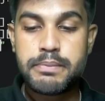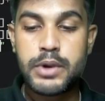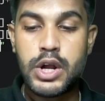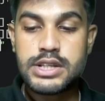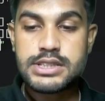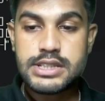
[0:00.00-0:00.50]

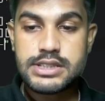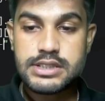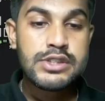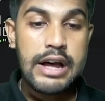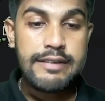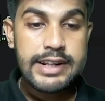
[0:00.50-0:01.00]

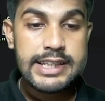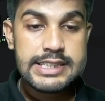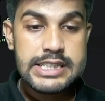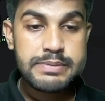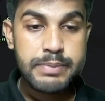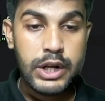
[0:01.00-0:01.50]
processed. So after
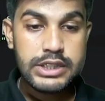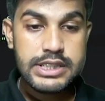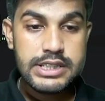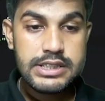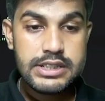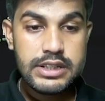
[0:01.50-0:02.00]
this is
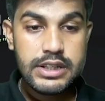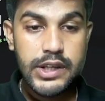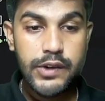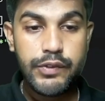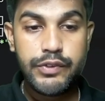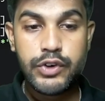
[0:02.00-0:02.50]
processed,
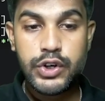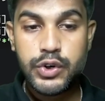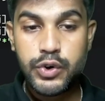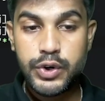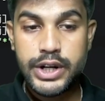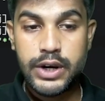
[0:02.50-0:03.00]
we would
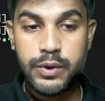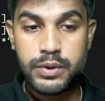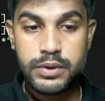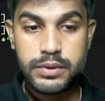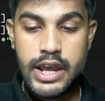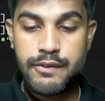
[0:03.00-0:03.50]
go down
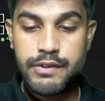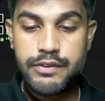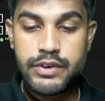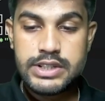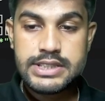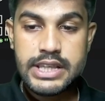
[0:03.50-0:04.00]
and we
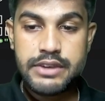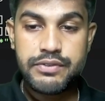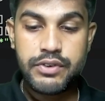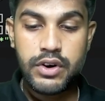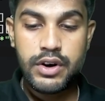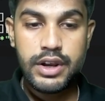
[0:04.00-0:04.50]
would say
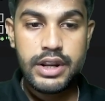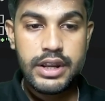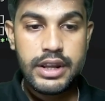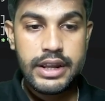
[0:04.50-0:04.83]
for